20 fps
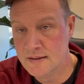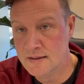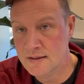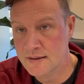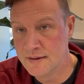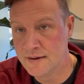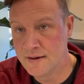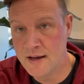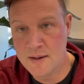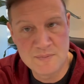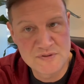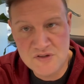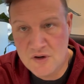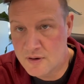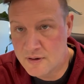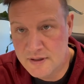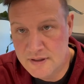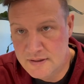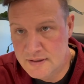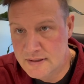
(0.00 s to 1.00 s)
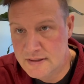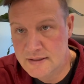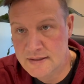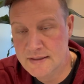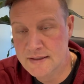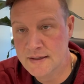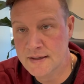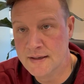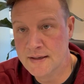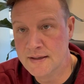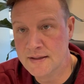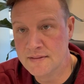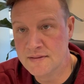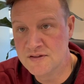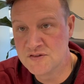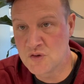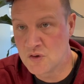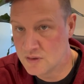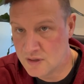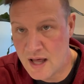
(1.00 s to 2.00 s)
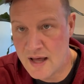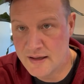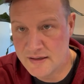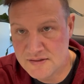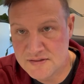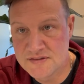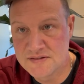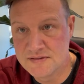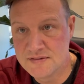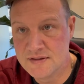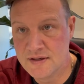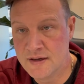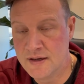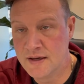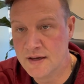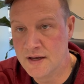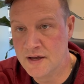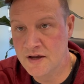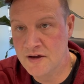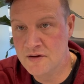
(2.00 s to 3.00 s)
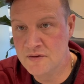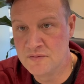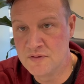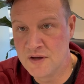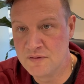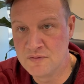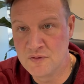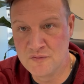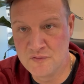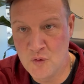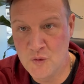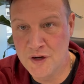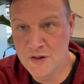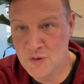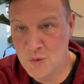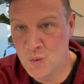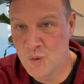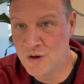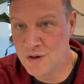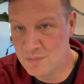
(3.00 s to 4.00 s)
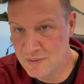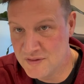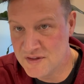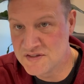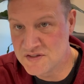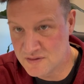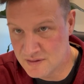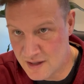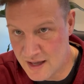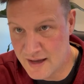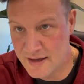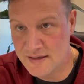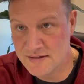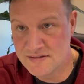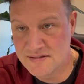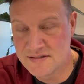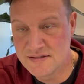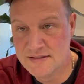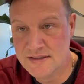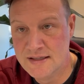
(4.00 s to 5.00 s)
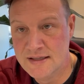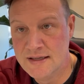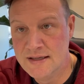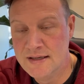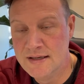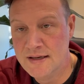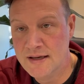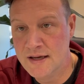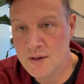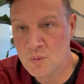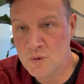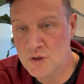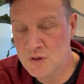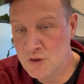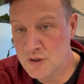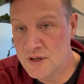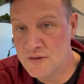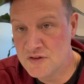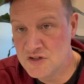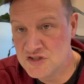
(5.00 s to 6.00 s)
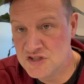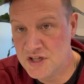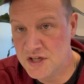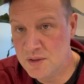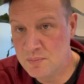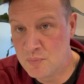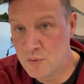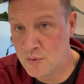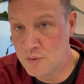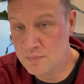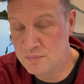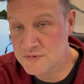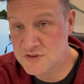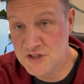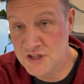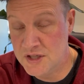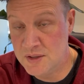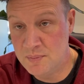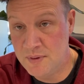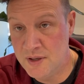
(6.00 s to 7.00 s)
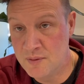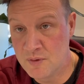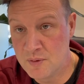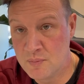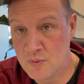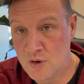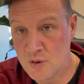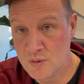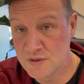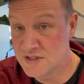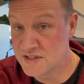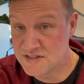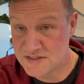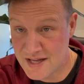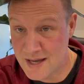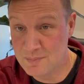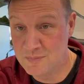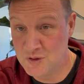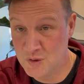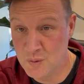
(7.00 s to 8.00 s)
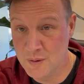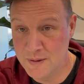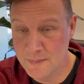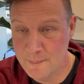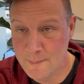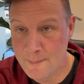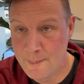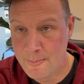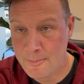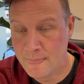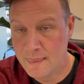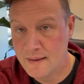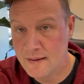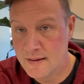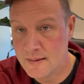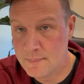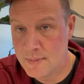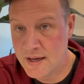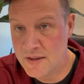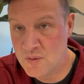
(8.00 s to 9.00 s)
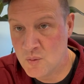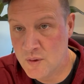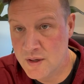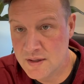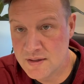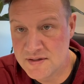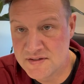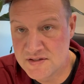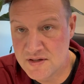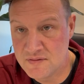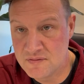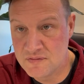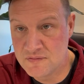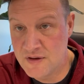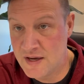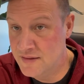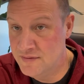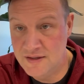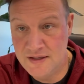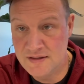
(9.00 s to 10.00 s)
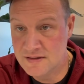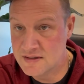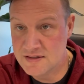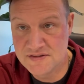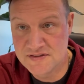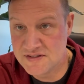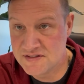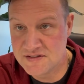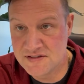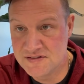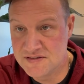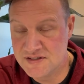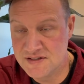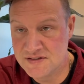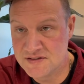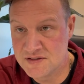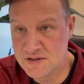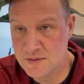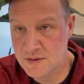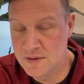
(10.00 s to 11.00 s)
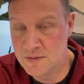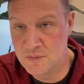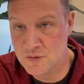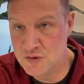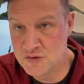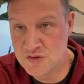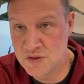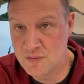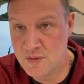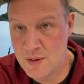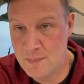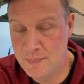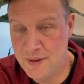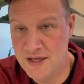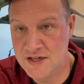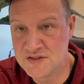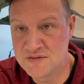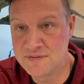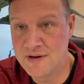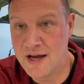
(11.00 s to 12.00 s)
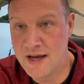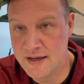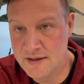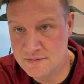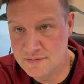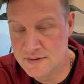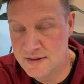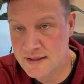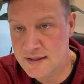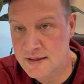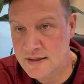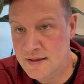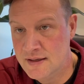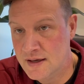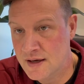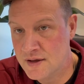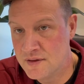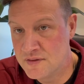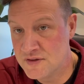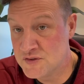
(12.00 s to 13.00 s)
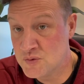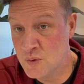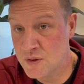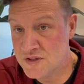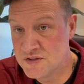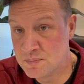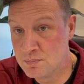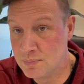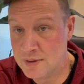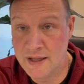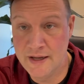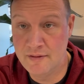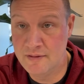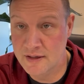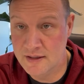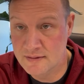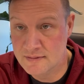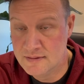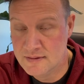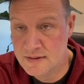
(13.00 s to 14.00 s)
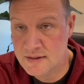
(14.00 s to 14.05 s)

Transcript: I'm sorry, these are lies. I've avoided the word, but these are lies. And when you look at the GDP report, which I stopped doing, by the way, because I find the inconsistencies and usually around page 5, this one is blaring.